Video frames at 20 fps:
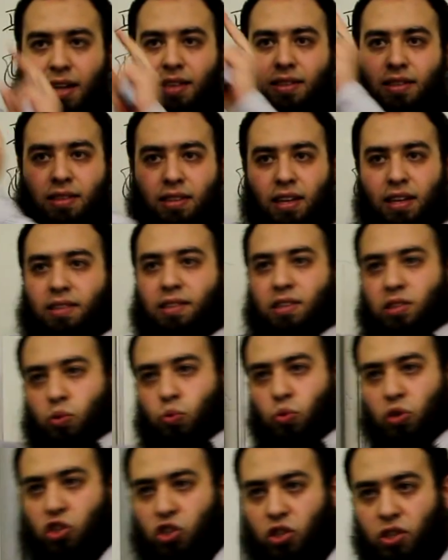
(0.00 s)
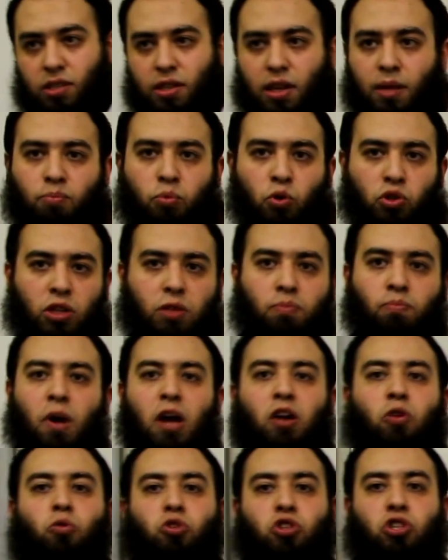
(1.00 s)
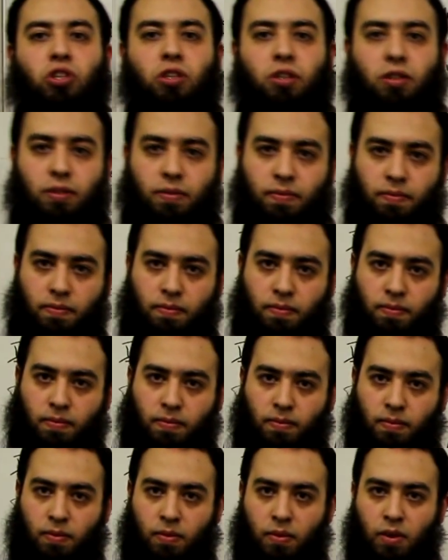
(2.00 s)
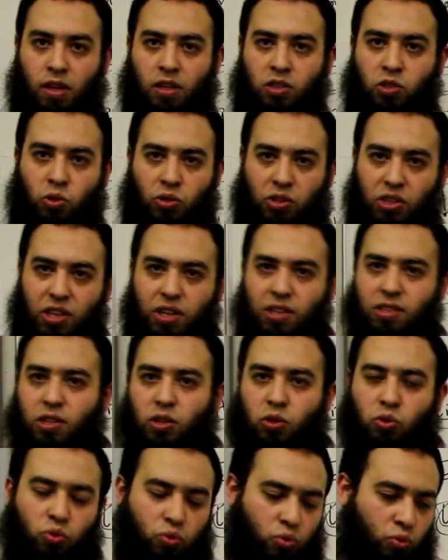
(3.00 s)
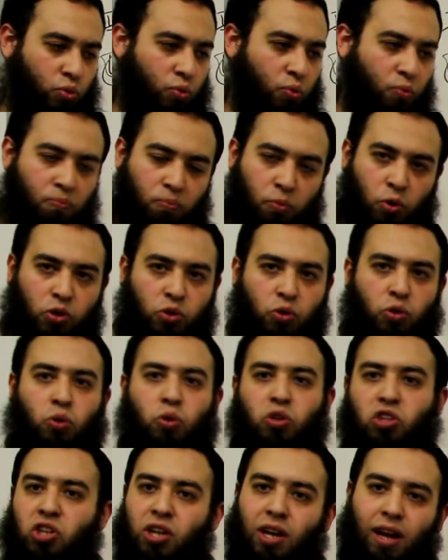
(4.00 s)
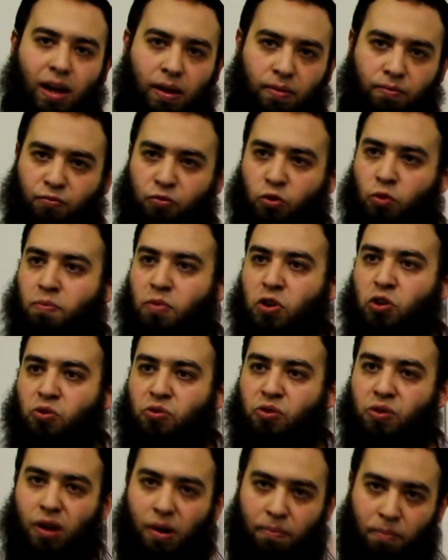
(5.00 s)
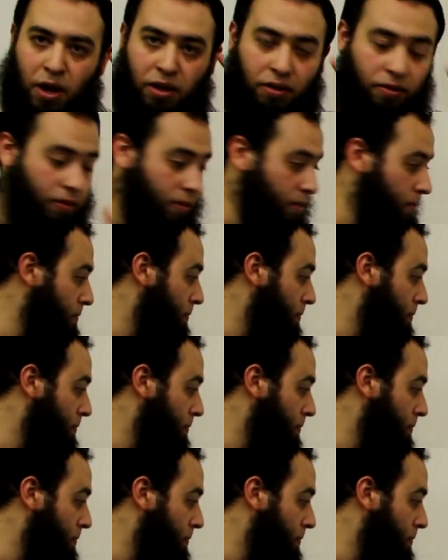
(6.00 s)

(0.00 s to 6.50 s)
and take these questions and put it in my questionnaire? It's not easy to put your questionnaire from your mind.